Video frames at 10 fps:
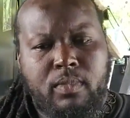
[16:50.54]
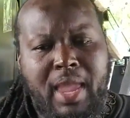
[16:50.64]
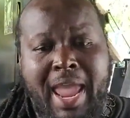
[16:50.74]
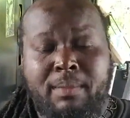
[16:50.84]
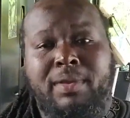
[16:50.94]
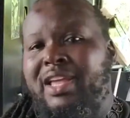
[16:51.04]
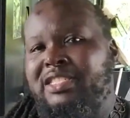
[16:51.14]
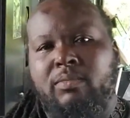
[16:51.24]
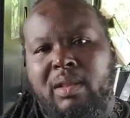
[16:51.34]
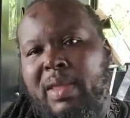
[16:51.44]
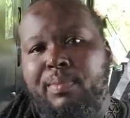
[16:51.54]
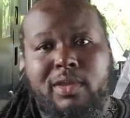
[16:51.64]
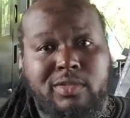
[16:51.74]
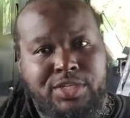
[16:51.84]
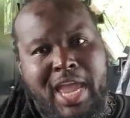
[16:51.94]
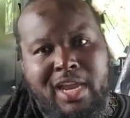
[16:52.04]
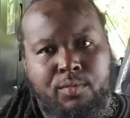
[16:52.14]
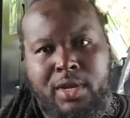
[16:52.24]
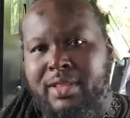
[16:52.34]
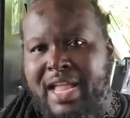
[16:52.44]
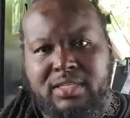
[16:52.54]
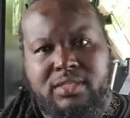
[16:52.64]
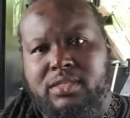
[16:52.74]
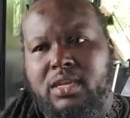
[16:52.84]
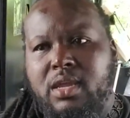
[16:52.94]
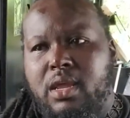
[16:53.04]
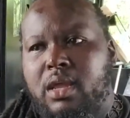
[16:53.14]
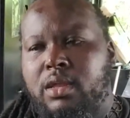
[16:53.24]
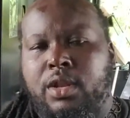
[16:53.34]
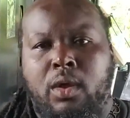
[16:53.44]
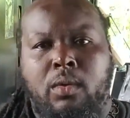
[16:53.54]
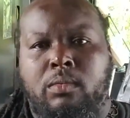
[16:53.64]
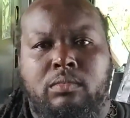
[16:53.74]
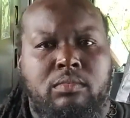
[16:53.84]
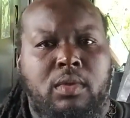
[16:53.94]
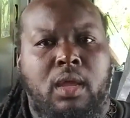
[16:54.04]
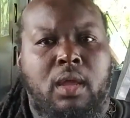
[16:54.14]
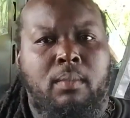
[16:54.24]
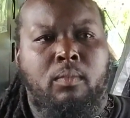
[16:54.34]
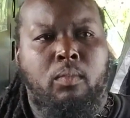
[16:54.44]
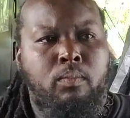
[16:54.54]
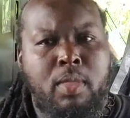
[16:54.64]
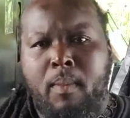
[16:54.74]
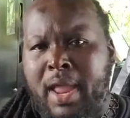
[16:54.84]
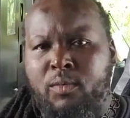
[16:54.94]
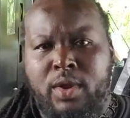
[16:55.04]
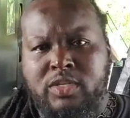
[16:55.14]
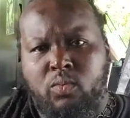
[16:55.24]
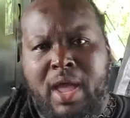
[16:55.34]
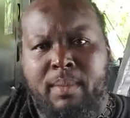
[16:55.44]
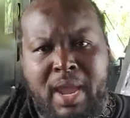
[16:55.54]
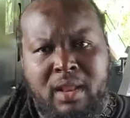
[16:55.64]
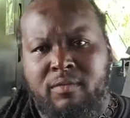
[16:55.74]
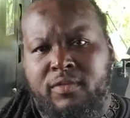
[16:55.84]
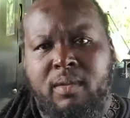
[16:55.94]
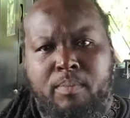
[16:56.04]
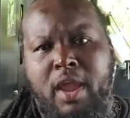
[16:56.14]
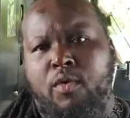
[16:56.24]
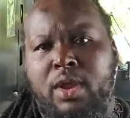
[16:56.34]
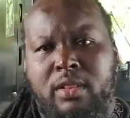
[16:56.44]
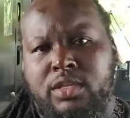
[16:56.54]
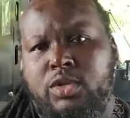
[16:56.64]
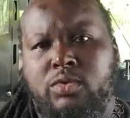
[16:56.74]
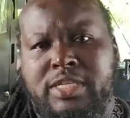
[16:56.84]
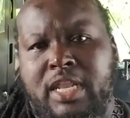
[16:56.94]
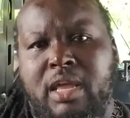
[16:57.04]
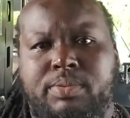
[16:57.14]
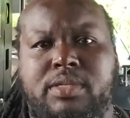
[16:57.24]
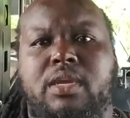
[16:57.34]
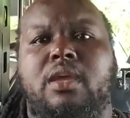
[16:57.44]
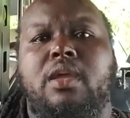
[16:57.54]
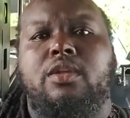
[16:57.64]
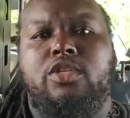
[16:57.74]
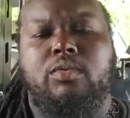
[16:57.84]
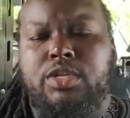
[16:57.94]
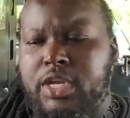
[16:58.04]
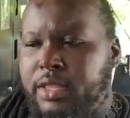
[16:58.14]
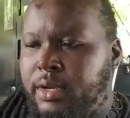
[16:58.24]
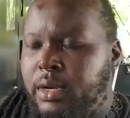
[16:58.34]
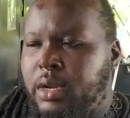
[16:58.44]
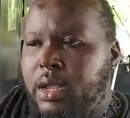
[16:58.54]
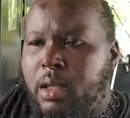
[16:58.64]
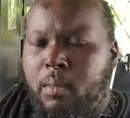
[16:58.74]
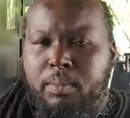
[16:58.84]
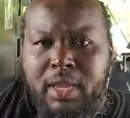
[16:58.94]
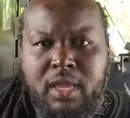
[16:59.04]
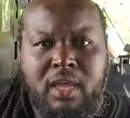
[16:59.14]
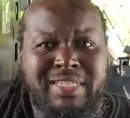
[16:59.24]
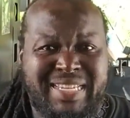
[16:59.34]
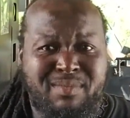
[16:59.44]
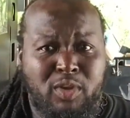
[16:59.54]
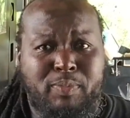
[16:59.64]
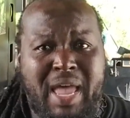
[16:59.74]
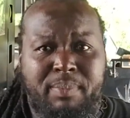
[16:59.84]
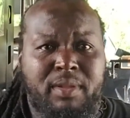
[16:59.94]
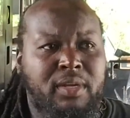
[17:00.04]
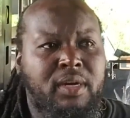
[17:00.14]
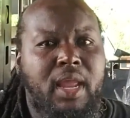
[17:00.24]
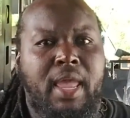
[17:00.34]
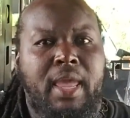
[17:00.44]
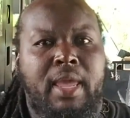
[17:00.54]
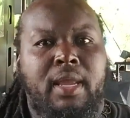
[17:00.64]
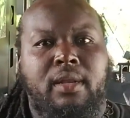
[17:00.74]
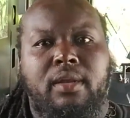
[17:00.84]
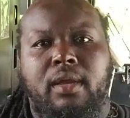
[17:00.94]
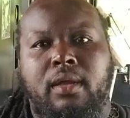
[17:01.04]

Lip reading: And because so many people use Jackery, that's the main reason why I'm kind of comparing the two setups to each other, because that's the most popular and